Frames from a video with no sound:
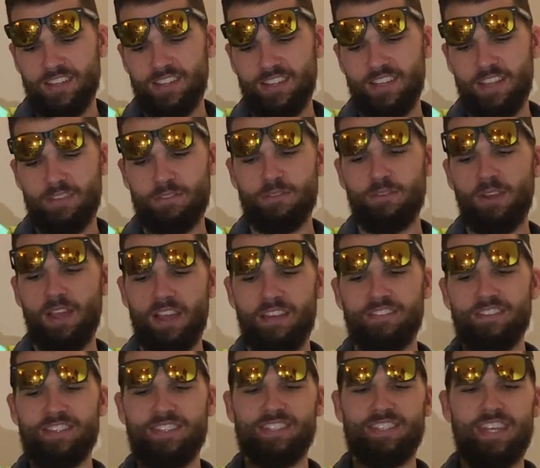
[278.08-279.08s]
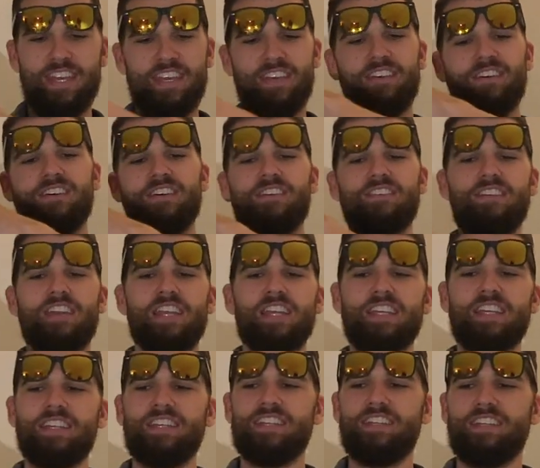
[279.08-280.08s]
If you have this tail
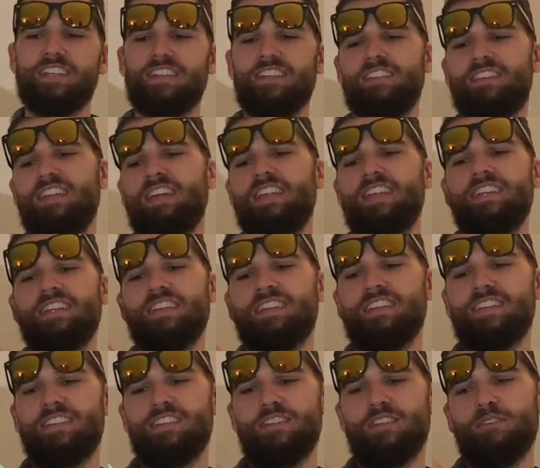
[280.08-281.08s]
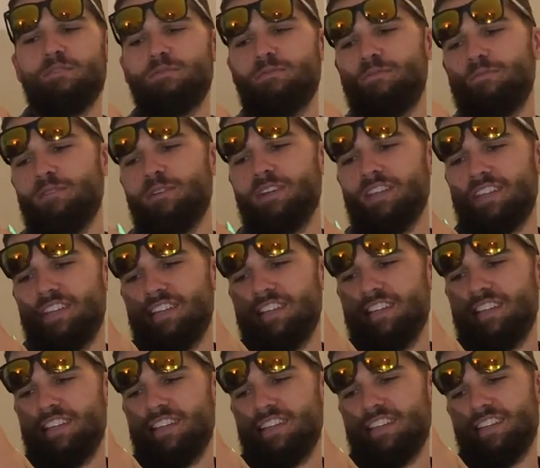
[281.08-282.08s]
already, then your foot
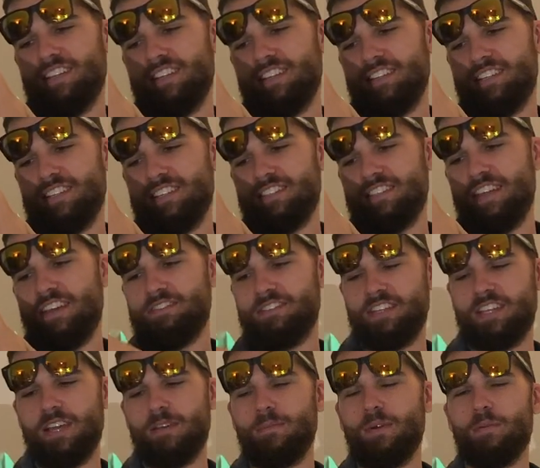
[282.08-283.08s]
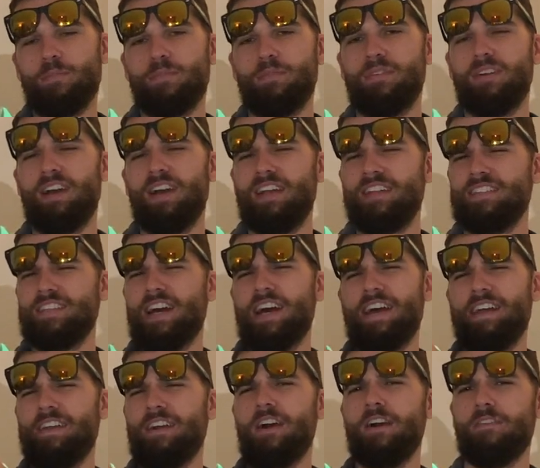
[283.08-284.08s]
doesn't have to come up as
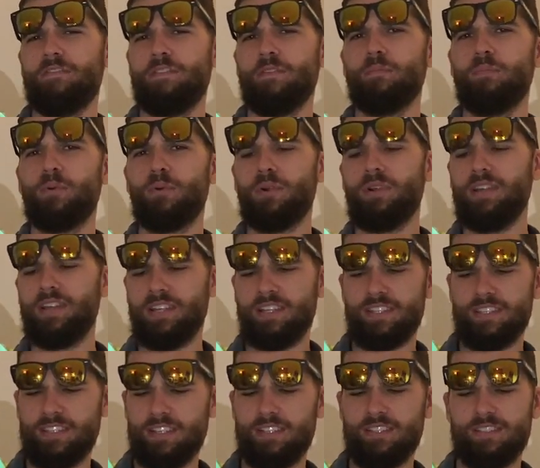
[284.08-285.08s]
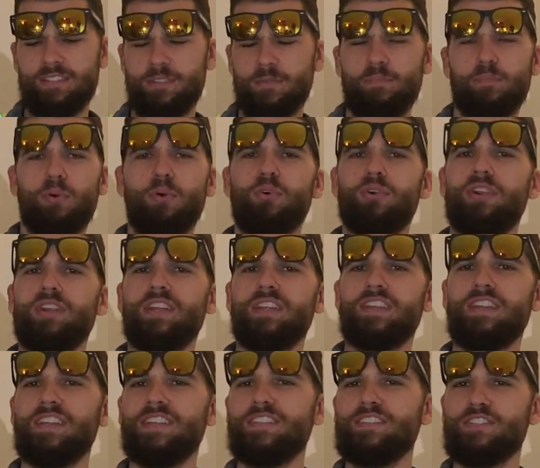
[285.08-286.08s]
high off the board. It's supported
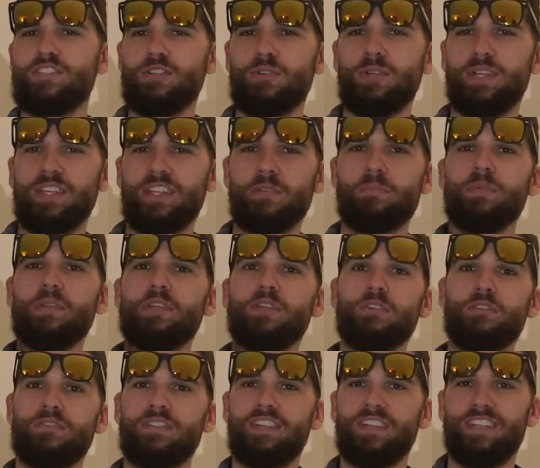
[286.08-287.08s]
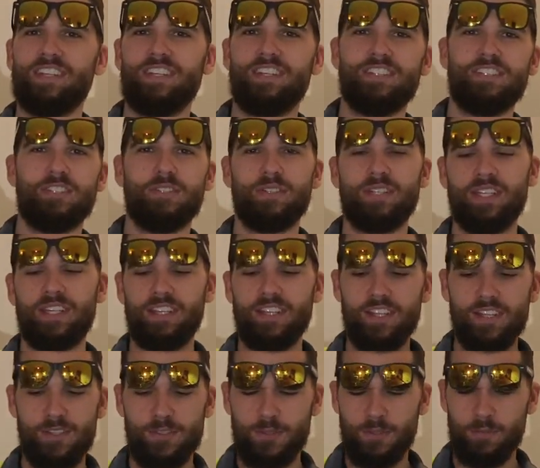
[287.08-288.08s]
in doing the maneuver that you're doing.
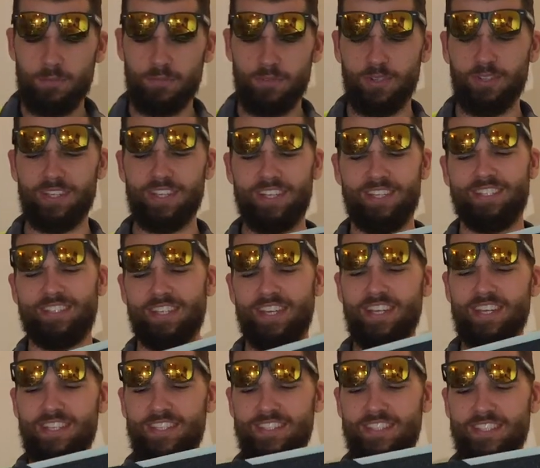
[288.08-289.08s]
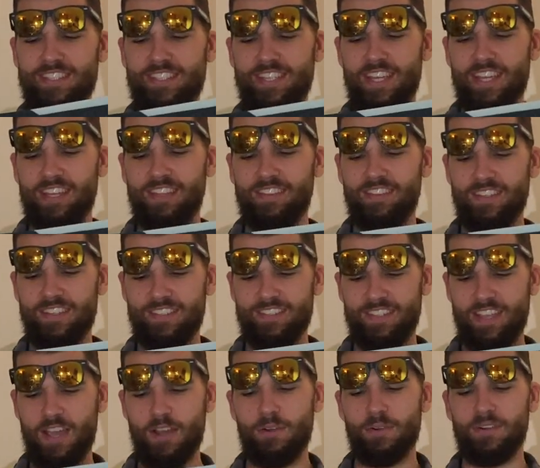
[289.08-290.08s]
So I'm really excited to take this
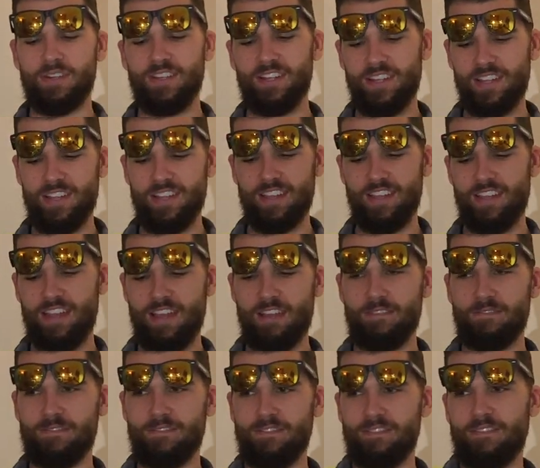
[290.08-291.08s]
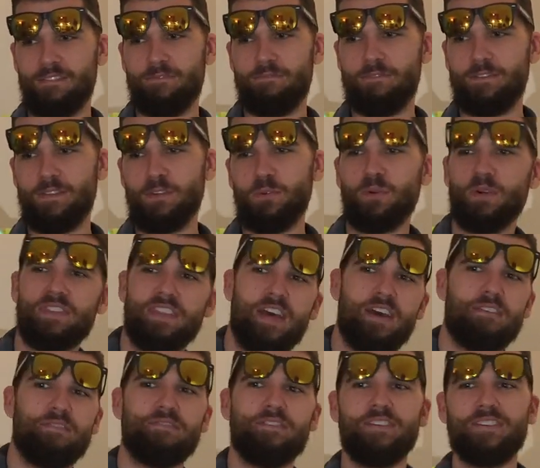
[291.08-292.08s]
out and feel what
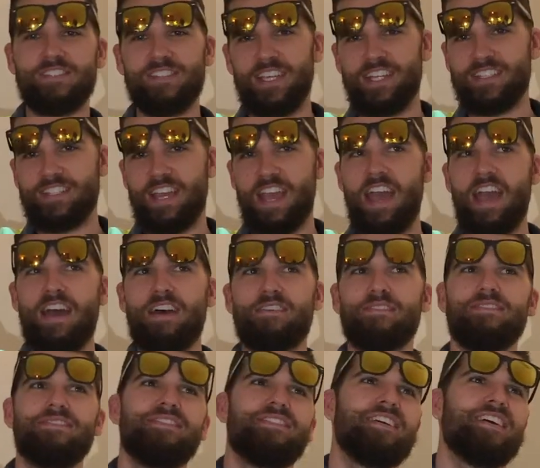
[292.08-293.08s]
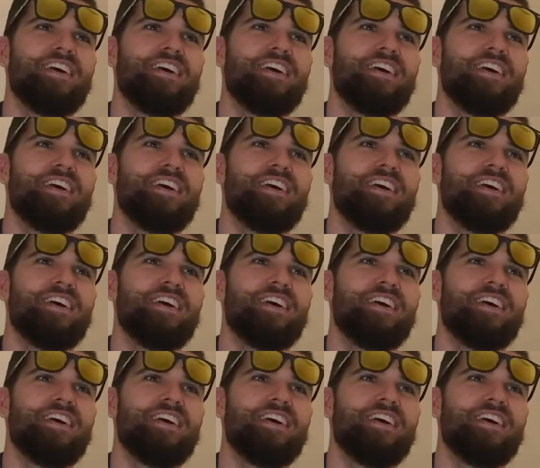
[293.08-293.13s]
that feels like to have